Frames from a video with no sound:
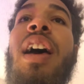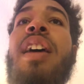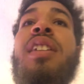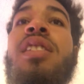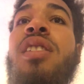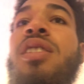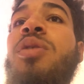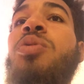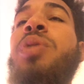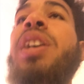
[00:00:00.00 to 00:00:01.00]
as
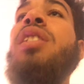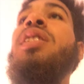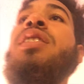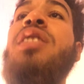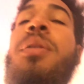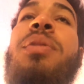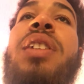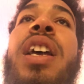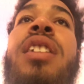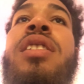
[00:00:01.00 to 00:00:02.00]
real and
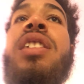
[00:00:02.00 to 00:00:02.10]
something as